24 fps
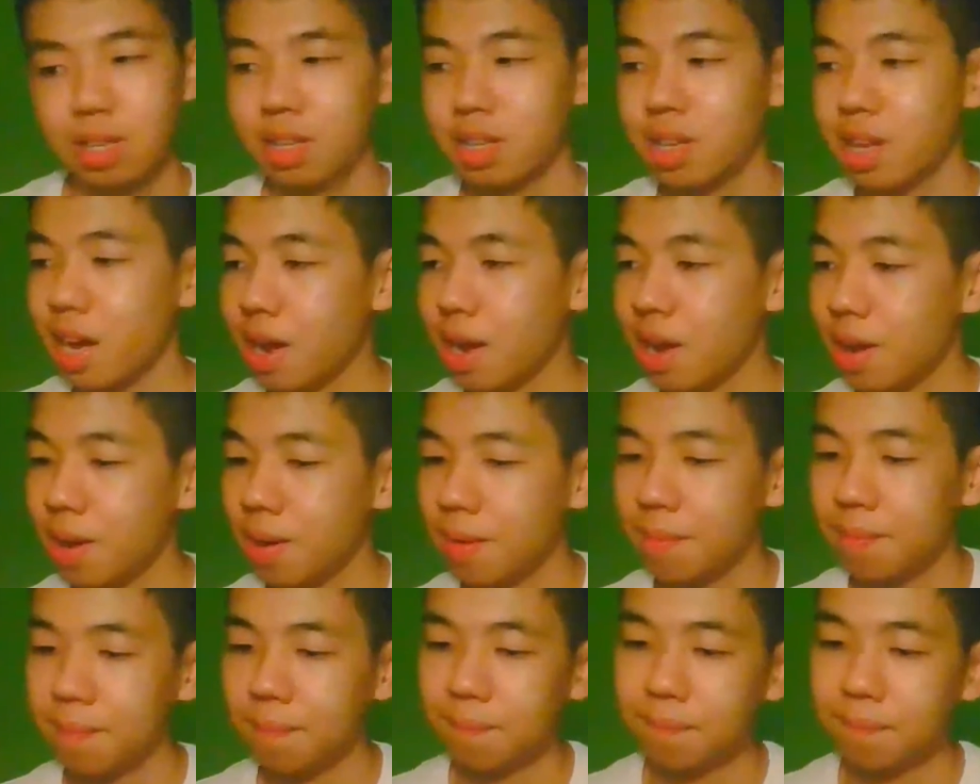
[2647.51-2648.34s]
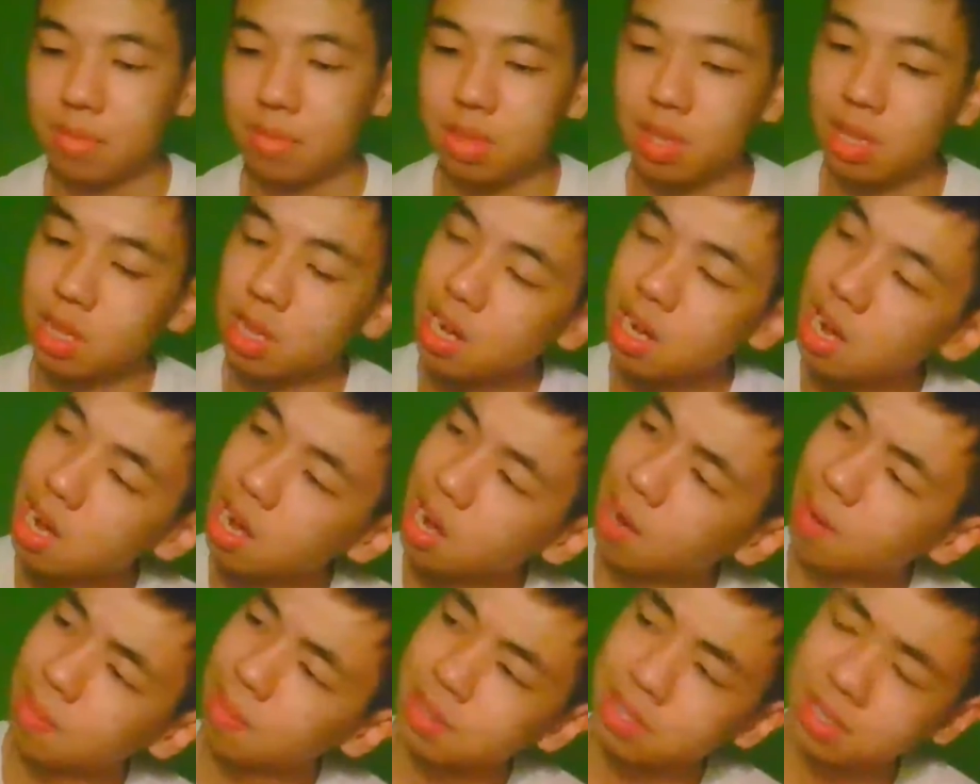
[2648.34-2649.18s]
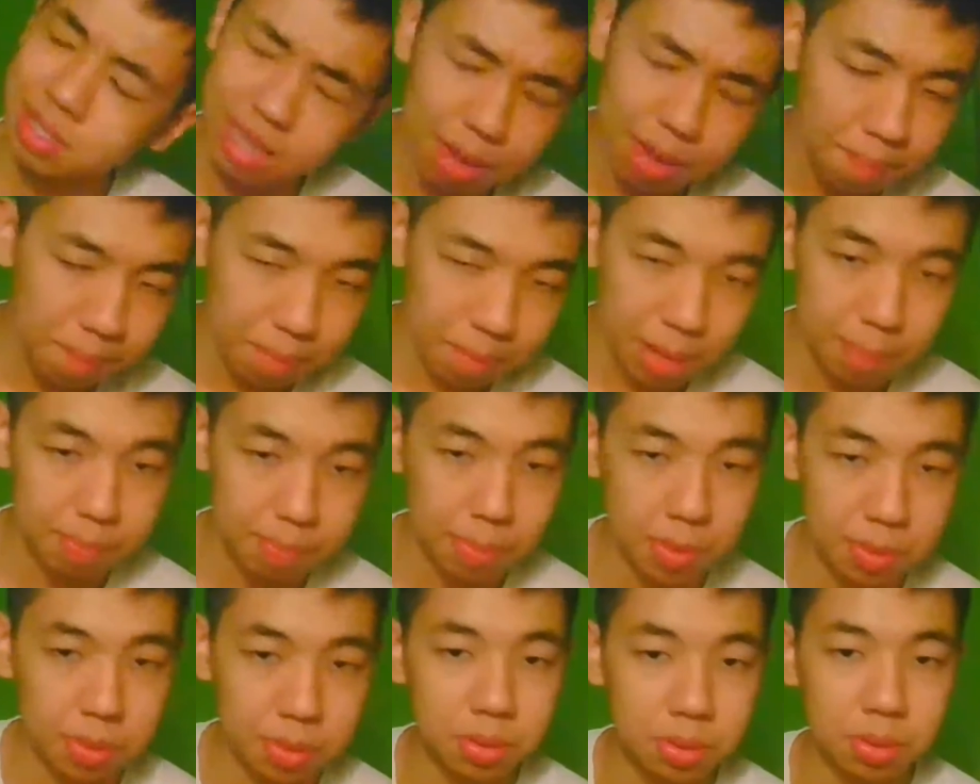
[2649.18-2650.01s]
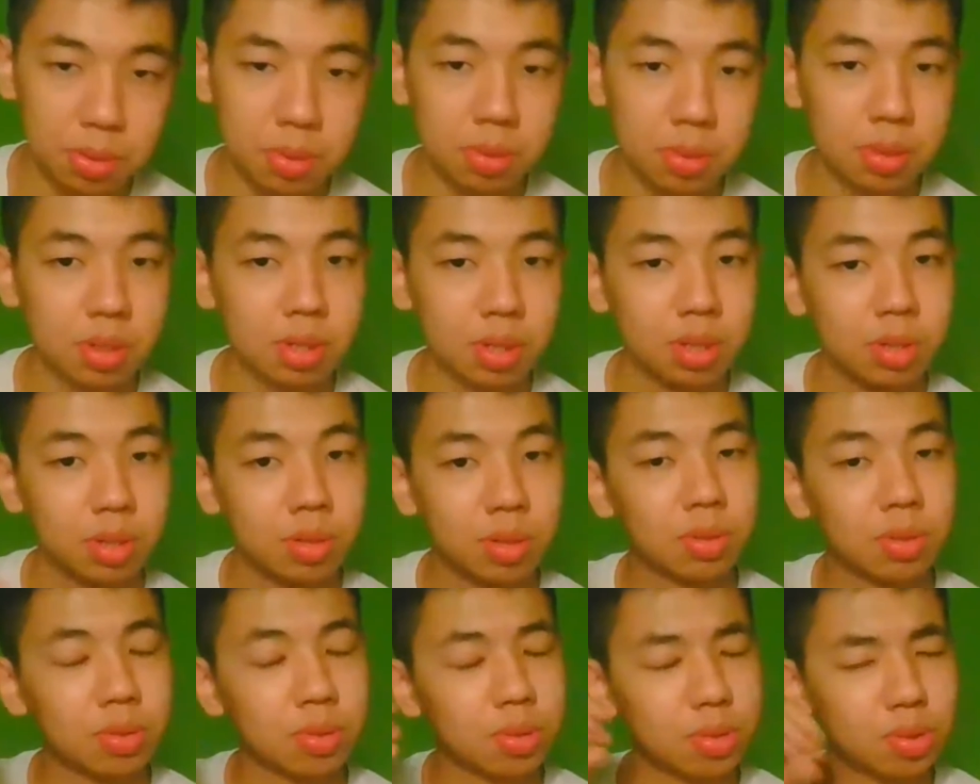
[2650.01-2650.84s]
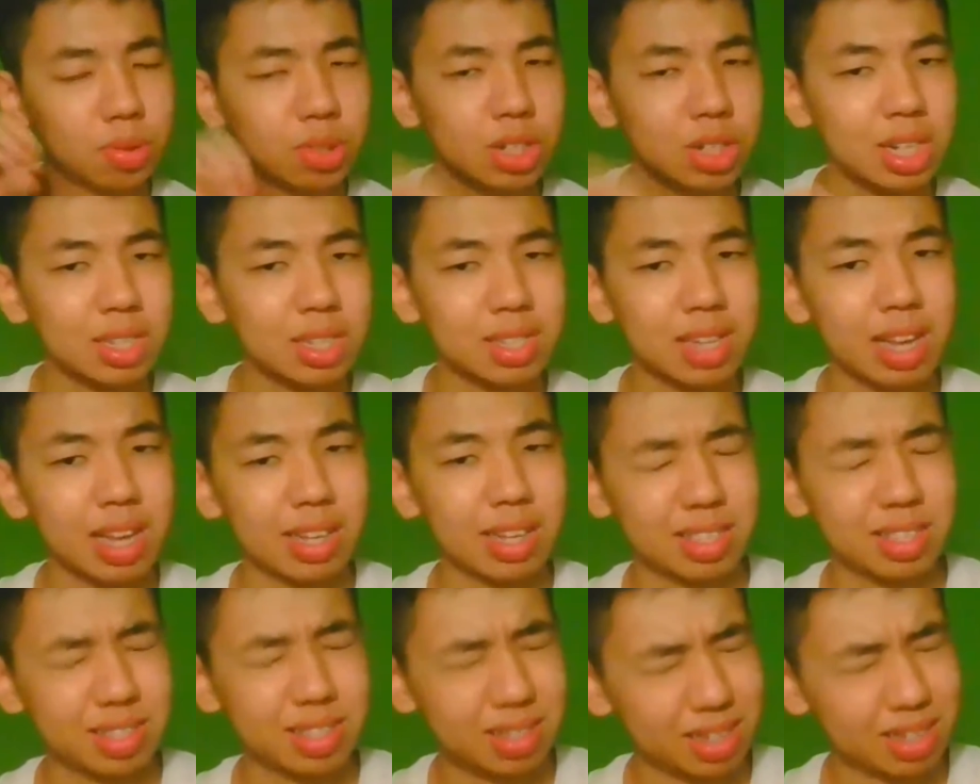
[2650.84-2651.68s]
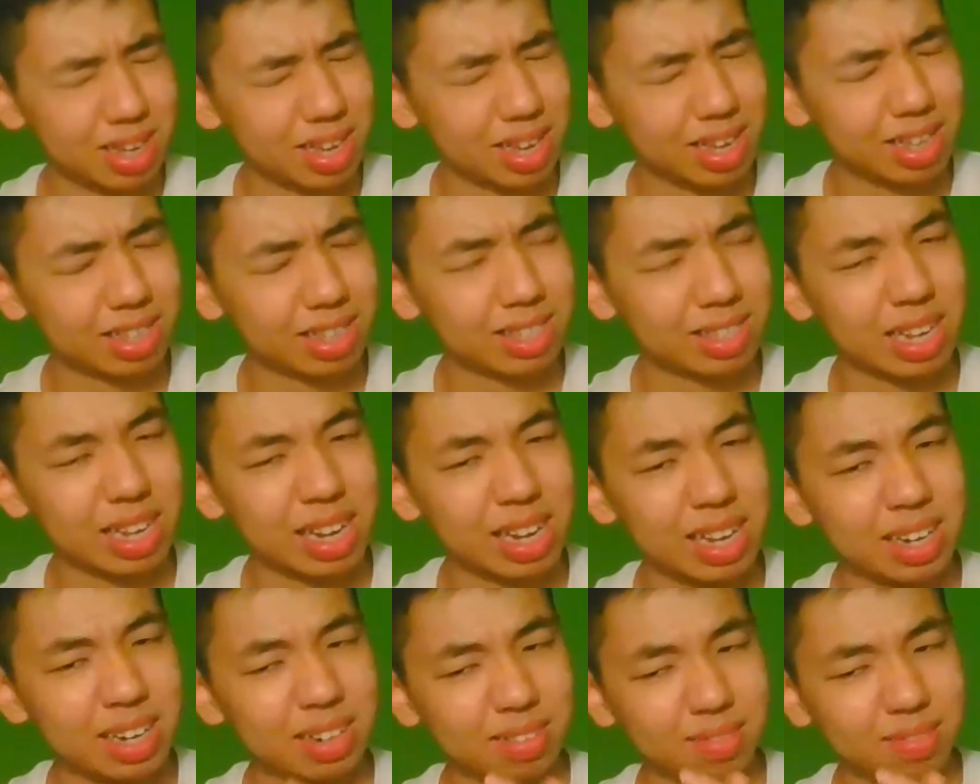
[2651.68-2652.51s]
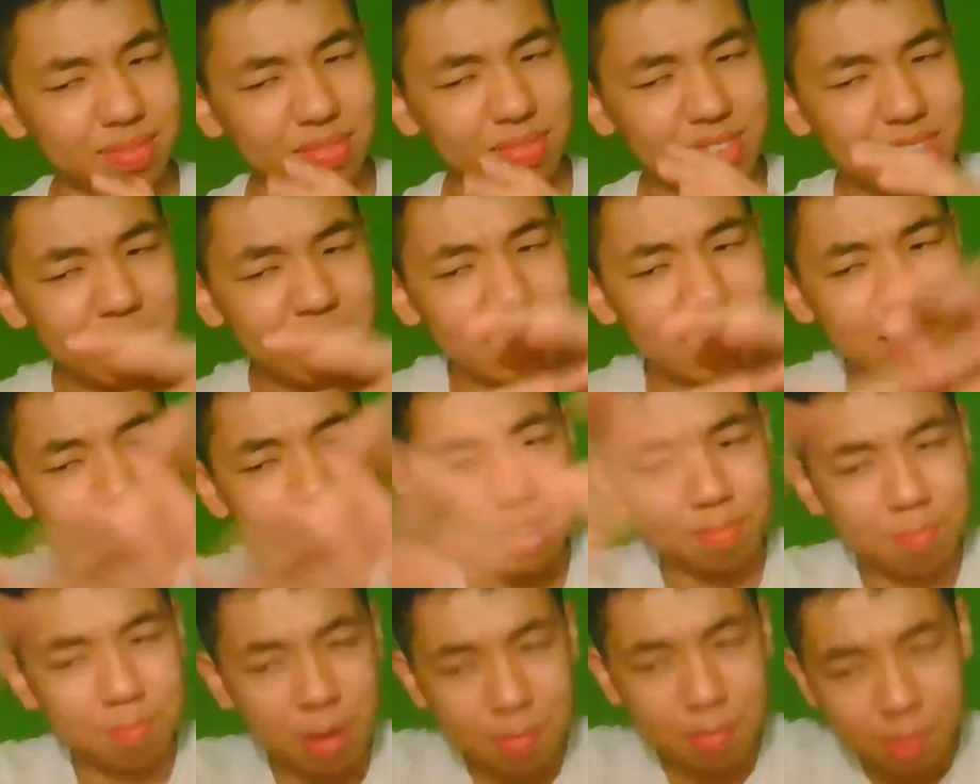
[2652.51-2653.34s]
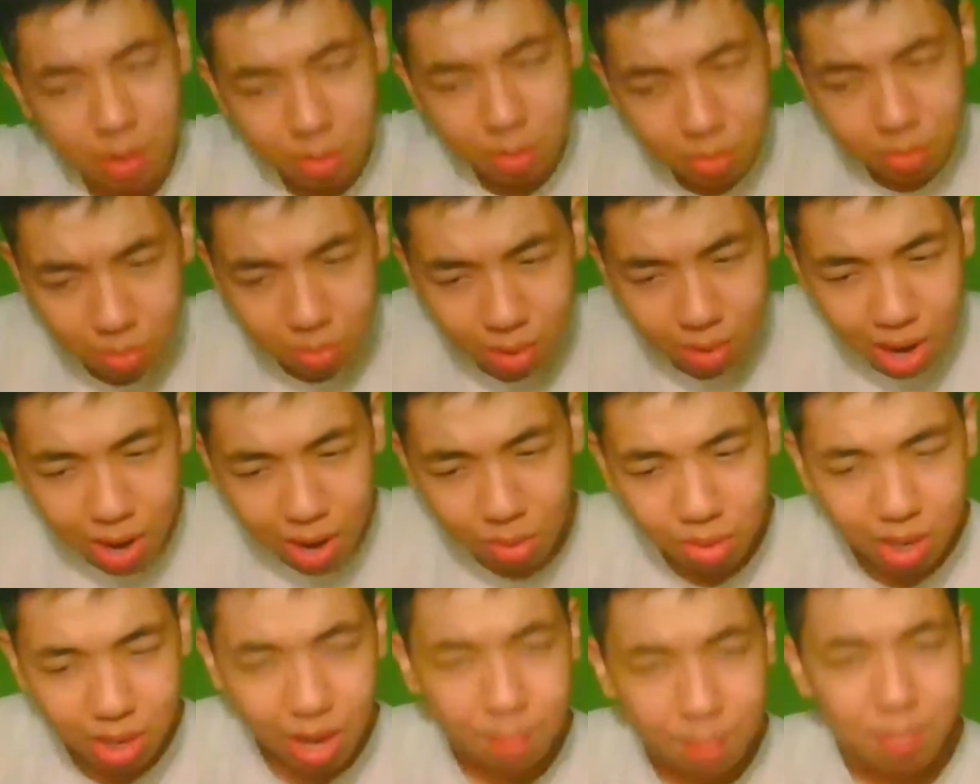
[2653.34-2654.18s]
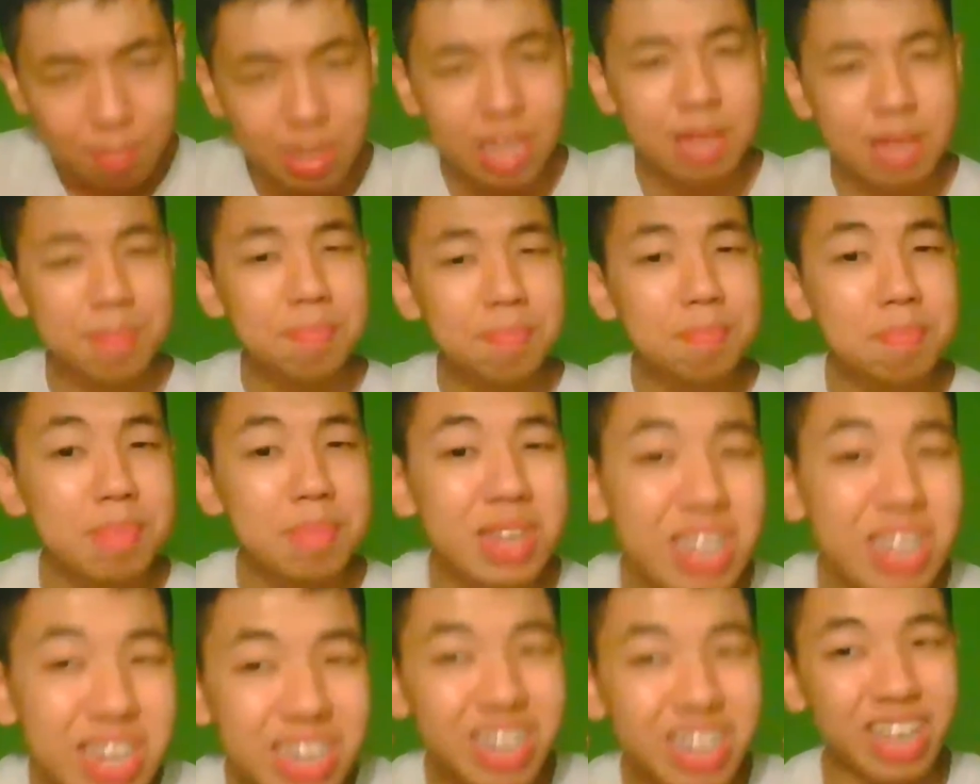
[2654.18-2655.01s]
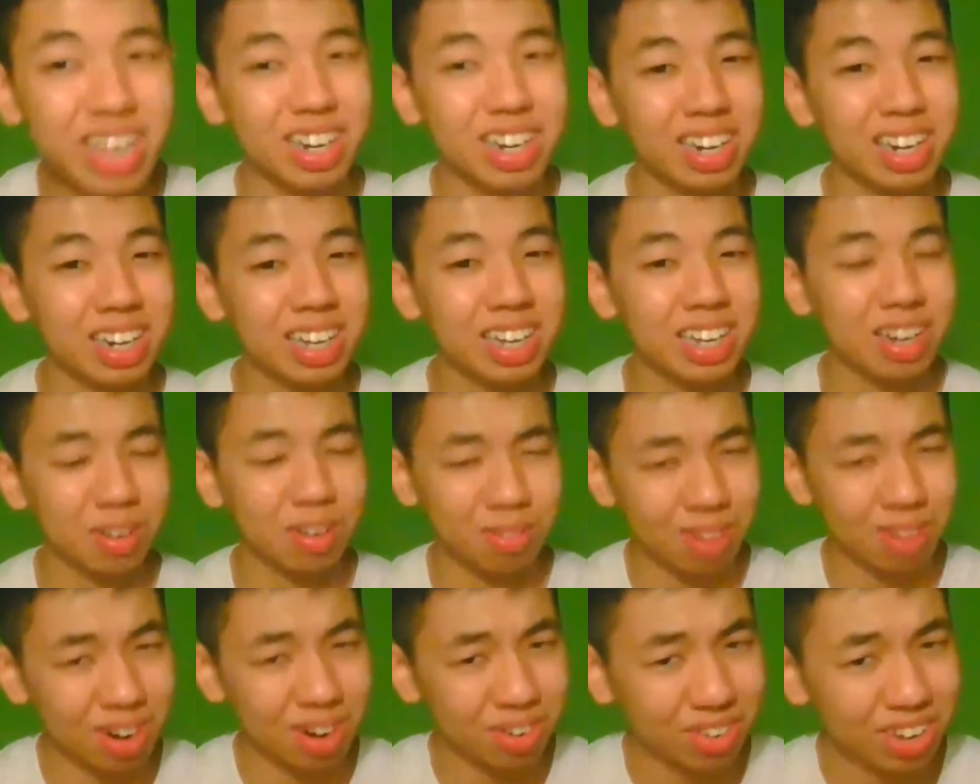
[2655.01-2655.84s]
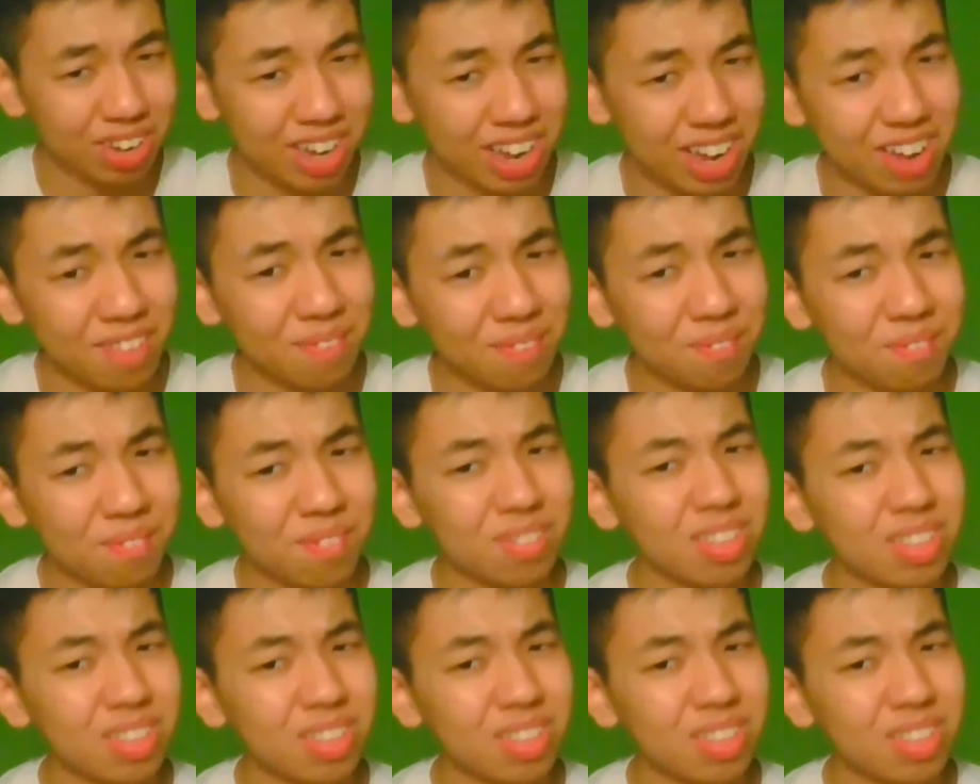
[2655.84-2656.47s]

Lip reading: That yeah, some people who just like things that yeah, people around them, immediately around them,